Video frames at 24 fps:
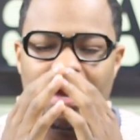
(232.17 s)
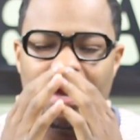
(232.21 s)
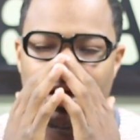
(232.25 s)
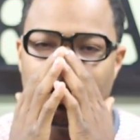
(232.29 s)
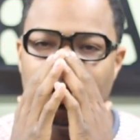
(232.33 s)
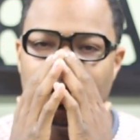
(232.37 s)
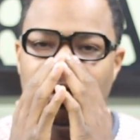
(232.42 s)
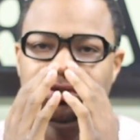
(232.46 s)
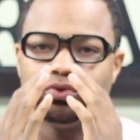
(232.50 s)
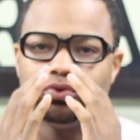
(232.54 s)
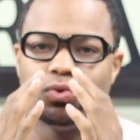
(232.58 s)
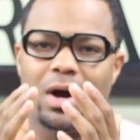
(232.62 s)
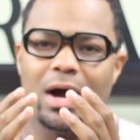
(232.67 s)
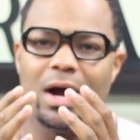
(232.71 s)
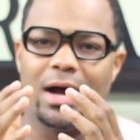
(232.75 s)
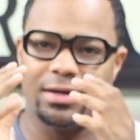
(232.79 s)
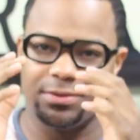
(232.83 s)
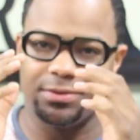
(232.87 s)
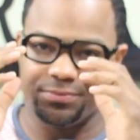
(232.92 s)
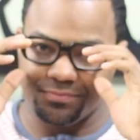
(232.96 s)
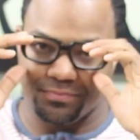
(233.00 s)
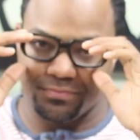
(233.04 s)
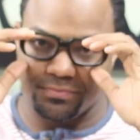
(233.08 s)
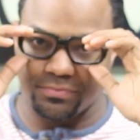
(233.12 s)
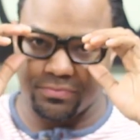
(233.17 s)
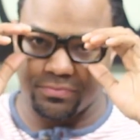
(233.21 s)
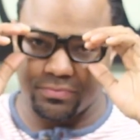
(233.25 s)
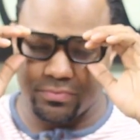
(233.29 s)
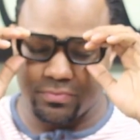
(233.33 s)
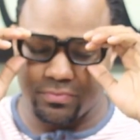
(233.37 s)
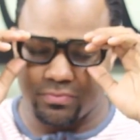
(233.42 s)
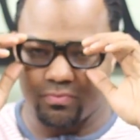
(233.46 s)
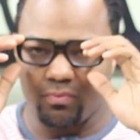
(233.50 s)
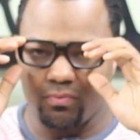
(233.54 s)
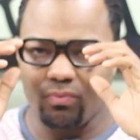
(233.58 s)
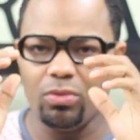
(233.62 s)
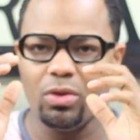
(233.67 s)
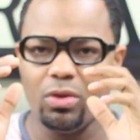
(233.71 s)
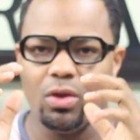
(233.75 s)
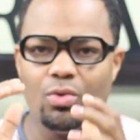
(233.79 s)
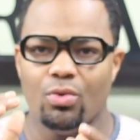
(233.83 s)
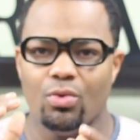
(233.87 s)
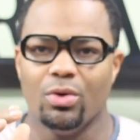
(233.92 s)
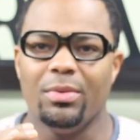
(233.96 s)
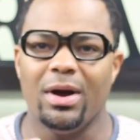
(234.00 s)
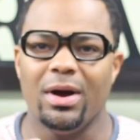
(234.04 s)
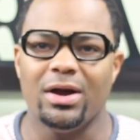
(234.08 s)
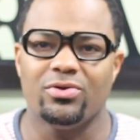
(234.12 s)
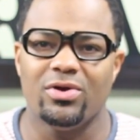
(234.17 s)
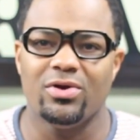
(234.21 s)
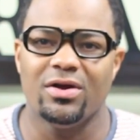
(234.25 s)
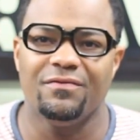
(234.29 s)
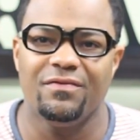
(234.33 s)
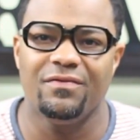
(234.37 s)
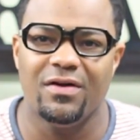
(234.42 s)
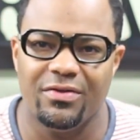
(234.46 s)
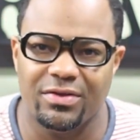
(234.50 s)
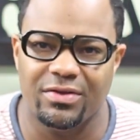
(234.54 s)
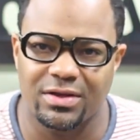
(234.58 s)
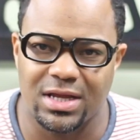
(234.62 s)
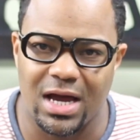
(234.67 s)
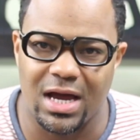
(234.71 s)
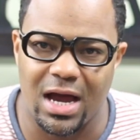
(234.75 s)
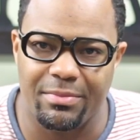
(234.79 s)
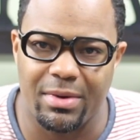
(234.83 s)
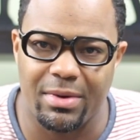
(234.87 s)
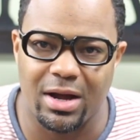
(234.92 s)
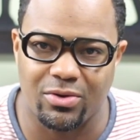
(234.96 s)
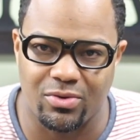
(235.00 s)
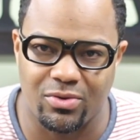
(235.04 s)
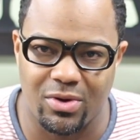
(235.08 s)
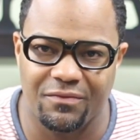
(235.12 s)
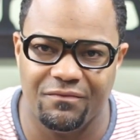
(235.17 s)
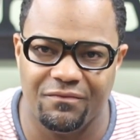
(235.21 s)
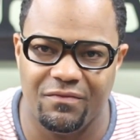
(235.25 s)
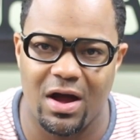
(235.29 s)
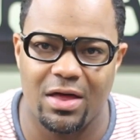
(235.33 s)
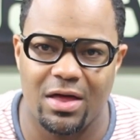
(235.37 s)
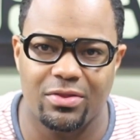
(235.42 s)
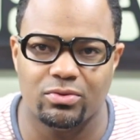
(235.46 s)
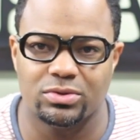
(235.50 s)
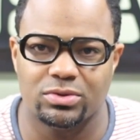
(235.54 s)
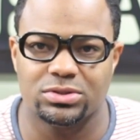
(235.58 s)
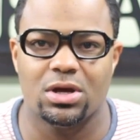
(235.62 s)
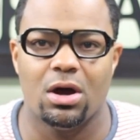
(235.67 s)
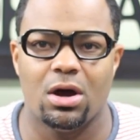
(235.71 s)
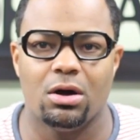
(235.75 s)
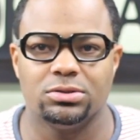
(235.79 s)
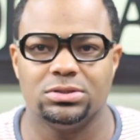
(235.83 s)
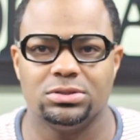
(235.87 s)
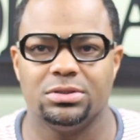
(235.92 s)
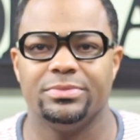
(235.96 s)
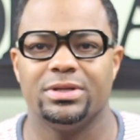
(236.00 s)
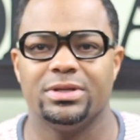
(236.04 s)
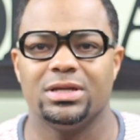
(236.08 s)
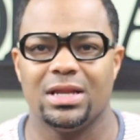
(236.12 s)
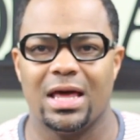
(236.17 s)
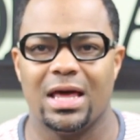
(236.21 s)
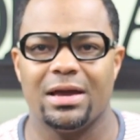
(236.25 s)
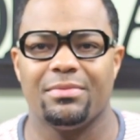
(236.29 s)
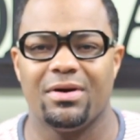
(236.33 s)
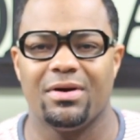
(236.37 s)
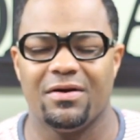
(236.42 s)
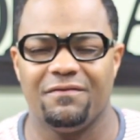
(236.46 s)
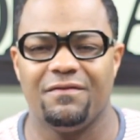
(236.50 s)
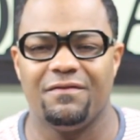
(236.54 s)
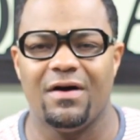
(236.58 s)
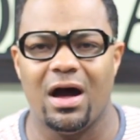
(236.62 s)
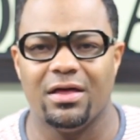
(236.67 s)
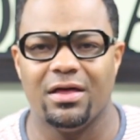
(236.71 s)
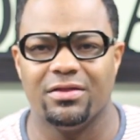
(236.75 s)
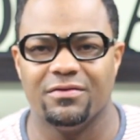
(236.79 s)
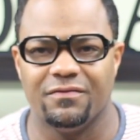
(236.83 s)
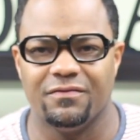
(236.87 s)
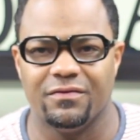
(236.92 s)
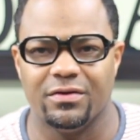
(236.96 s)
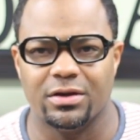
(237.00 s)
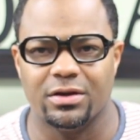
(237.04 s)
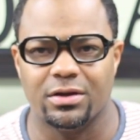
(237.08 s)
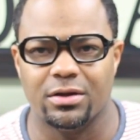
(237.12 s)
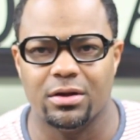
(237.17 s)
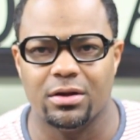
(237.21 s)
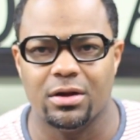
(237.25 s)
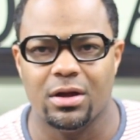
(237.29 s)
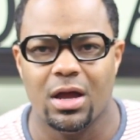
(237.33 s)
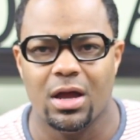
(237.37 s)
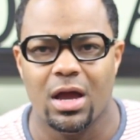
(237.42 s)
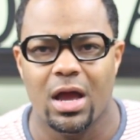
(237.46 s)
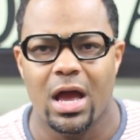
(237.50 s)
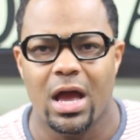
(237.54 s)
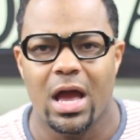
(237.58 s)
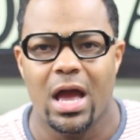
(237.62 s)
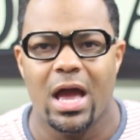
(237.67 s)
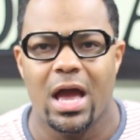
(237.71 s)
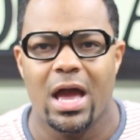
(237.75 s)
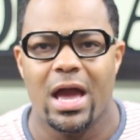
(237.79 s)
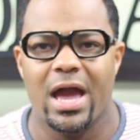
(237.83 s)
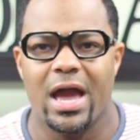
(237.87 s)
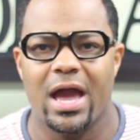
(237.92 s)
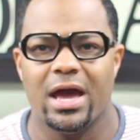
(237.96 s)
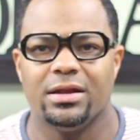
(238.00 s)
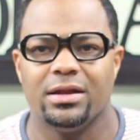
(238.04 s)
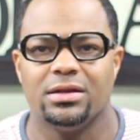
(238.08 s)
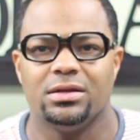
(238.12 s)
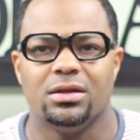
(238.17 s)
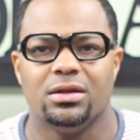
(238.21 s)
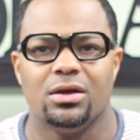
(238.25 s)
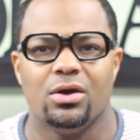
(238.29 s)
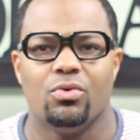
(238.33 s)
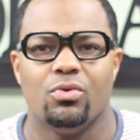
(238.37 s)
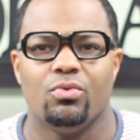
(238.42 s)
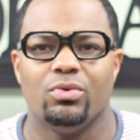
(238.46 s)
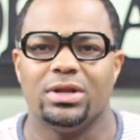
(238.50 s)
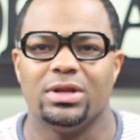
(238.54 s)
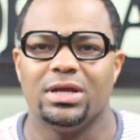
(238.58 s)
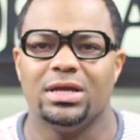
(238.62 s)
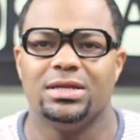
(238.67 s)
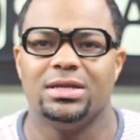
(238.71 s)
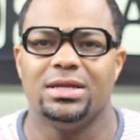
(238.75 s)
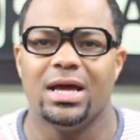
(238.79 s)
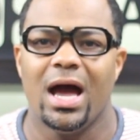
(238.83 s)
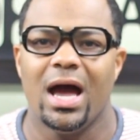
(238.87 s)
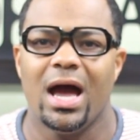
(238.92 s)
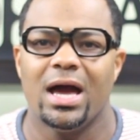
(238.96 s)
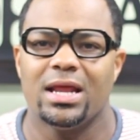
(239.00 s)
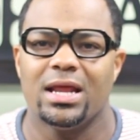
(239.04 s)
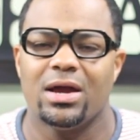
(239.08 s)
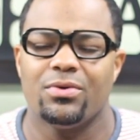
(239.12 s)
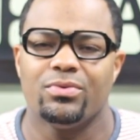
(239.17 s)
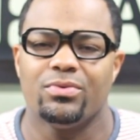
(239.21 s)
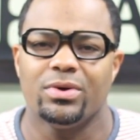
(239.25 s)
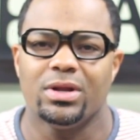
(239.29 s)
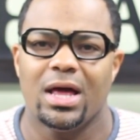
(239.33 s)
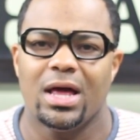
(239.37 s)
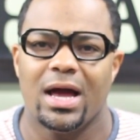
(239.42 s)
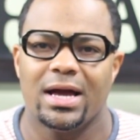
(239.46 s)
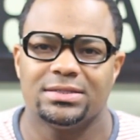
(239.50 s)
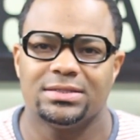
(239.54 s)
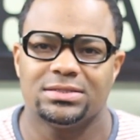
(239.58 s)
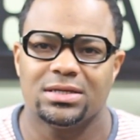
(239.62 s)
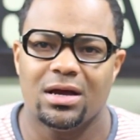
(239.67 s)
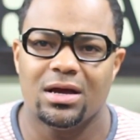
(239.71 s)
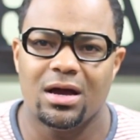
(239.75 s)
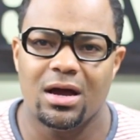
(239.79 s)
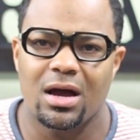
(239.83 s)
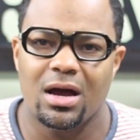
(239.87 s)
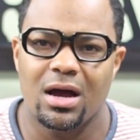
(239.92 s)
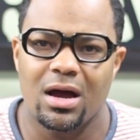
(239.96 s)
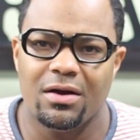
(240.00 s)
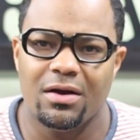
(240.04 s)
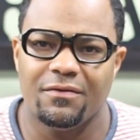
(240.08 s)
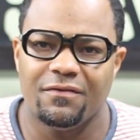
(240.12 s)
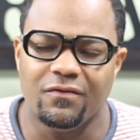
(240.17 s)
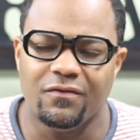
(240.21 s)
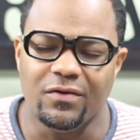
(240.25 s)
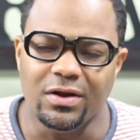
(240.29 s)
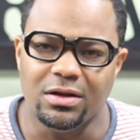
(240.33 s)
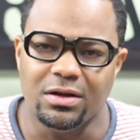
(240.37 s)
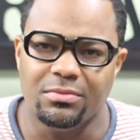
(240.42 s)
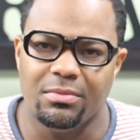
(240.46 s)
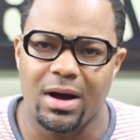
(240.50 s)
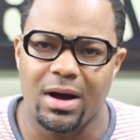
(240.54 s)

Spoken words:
And here's why. When my grandfather died, my grandfather was ultimately like my father figure. And when he died, I realized a friend